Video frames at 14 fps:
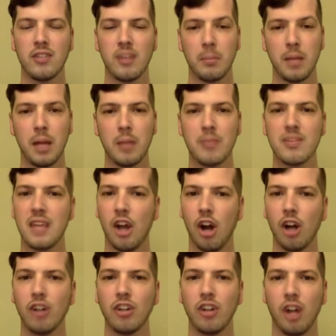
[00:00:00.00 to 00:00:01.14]
Sometimes they
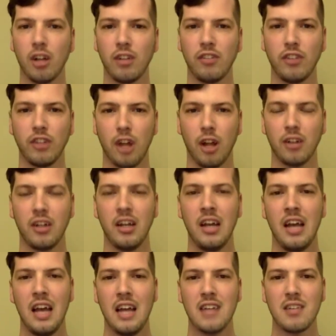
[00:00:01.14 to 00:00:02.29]
are dollar for dollar
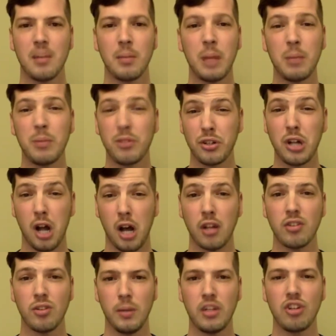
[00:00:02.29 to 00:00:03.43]
and sometimes they're
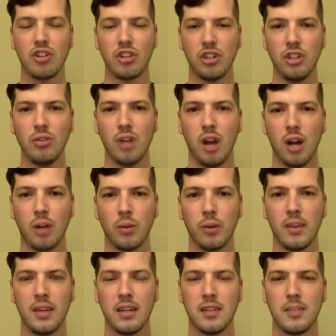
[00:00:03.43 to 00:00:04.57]
not. So make sure you talk
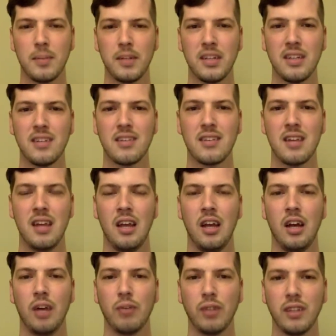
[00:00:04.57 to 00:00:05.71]
with an experienced
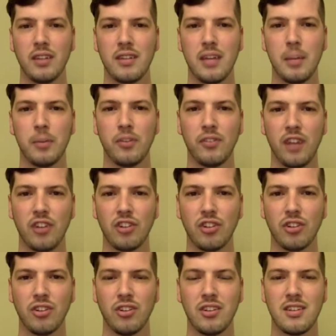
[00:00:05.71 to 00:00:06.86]
real estate
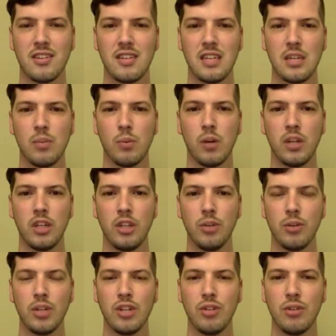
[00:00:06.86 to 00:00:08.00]
professional to see what you
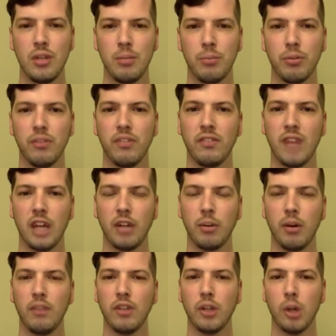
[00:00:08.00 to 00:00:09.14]
can do to improve the
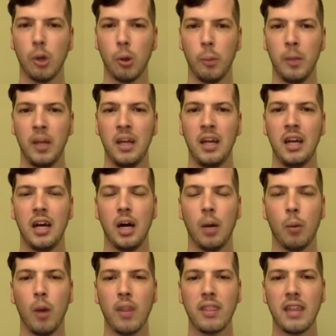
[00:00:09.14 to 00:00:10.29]
value of your home.
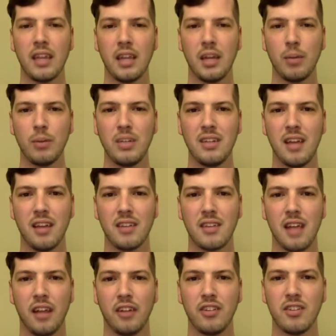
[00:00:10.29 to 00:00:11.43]
One thing that we tell
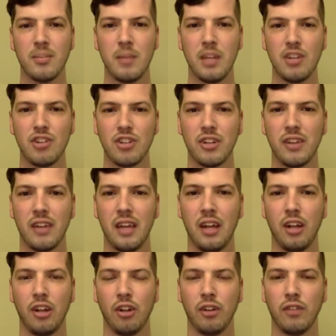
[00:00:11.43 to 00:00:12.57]
sellers is make sure
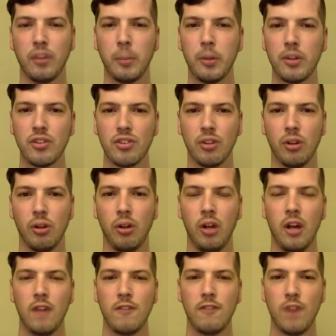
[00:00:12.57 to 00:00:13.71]
that all of your personal
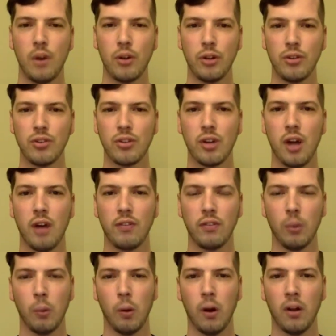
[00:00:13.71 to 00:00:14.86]
photos are off of
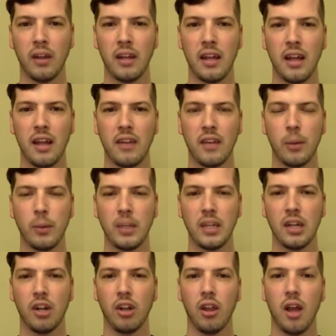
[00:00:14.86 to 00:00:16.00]
the wall and that we
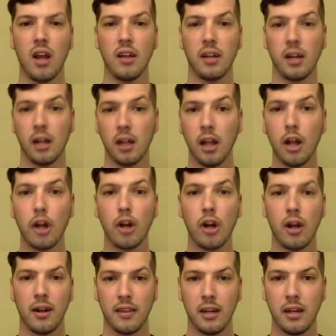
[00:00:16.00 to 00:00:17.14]
get a lot of the clutter
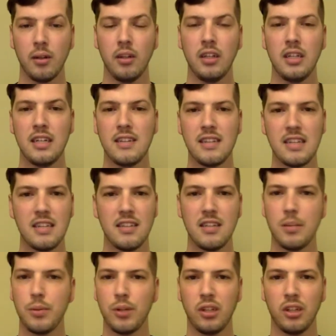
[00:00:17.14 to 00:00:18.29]
out of there. It's easy
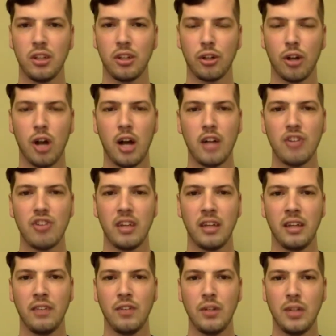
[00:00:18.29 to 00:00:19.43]
to put it in the garage,
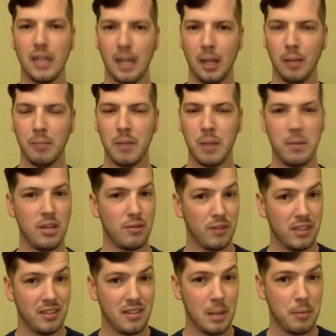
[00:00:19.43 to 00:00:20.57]
and if you need help, maybe a
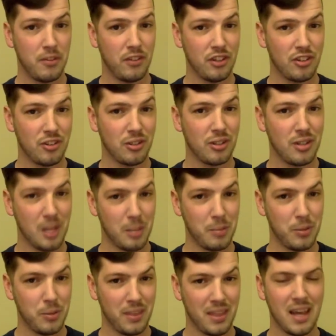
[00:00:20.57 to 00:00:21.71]
real estate professional can
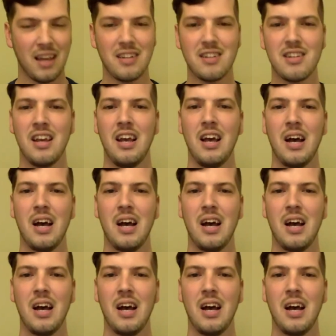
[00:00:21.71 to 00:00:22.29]
help you with that.